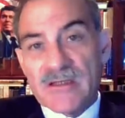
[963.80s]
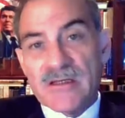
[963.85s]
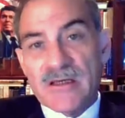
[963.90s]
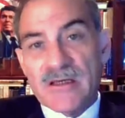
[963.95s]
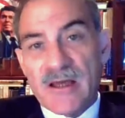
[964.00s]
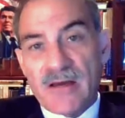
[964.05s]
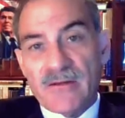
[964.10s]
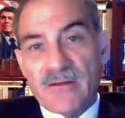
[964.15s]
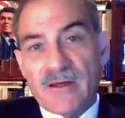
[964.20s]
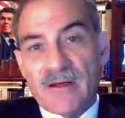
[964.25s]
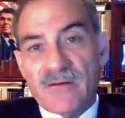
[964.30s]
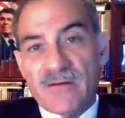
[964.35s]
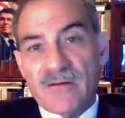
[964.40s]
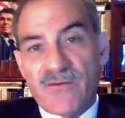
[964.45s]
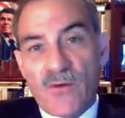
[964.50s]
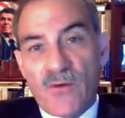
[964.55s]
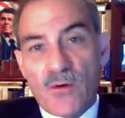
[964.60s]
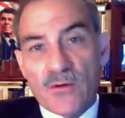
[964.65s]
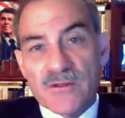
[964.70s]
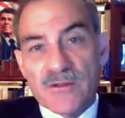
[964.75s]
see how that
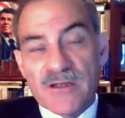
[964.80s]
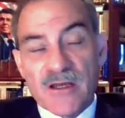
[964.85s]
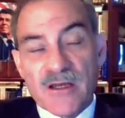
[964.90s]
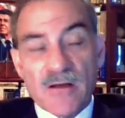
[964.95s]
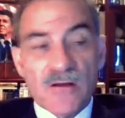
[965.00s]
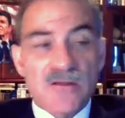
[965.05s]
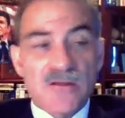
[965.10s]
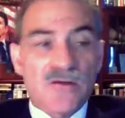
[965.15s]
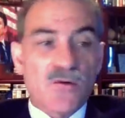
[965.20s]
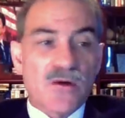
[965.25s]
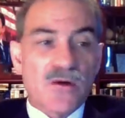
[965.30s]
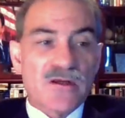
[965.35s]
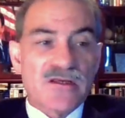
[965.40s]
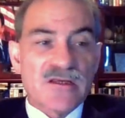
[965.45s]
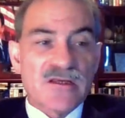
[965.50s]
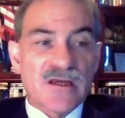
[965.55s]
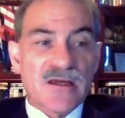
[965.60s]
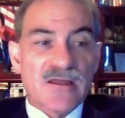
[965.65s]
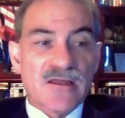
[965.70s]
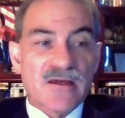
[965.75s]
unfolds. I also want to
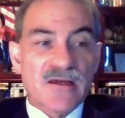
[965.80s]
say